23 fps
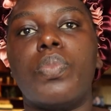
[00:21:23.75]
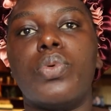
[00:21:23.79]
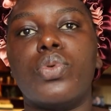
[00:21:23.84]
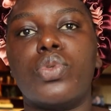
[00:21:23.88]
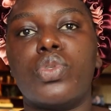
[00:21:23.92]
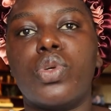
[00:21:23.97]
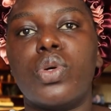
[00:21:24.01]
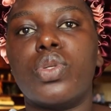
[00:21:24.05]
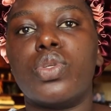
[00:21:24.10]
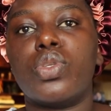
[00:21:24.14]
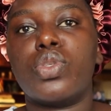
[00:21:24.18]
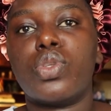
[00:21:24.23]

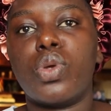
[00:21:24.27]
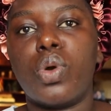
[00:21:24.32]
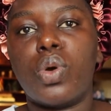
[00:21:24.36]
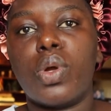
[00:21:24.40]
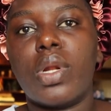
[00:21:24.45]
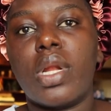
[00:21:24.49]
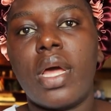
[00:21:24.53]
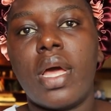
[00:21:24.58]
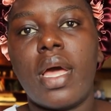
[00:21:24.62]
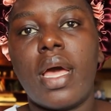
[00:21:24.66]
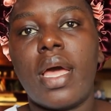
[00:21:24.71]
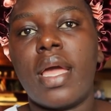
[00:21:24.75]
put on
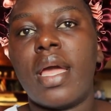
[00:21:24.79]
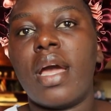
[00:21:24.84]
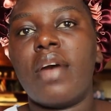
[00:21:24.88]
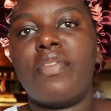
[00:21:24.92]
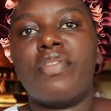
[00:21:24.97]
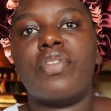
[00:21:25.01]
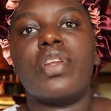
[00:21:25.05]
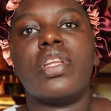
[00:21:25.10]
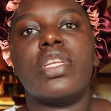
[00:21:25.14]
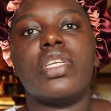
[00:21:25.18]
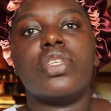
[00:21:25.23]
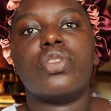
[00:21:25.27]
toner i have
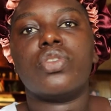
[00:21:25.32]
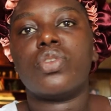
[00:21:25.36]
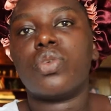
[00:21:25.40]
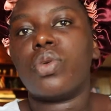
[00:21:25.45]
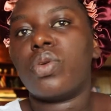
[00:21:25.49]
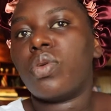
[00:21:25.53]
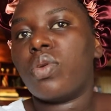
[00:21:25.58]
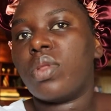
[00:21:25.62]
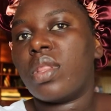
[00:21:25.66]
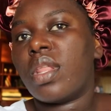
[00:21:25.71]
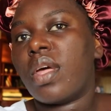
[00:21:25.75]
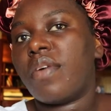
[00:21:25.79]
only
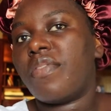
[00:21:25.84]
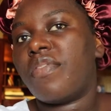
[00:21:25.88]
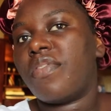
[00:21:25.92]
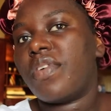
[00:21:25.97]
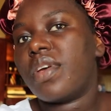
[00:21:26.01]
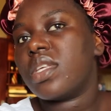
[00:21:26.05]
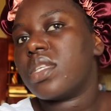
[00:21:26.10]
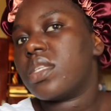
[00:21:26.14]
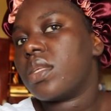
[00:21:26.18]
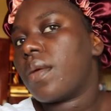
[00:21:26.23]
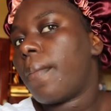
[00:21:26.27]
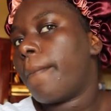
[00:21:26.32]
tone on the
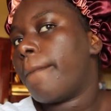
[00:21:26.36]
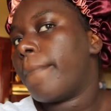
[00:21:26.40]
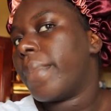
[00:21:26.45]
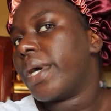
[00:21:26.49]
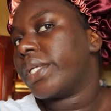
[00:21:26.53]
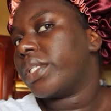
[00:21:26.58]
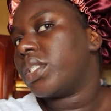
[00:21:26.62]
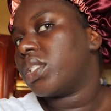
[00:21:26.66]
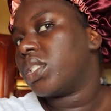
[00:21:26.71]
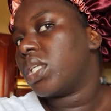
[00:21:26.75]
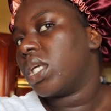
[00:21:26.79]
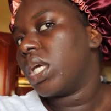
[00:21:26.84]
face
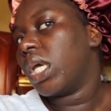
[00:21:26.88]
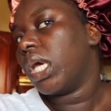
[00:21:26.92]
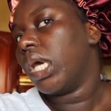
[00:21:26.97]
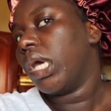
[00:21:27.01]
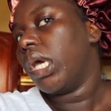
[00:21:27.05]
but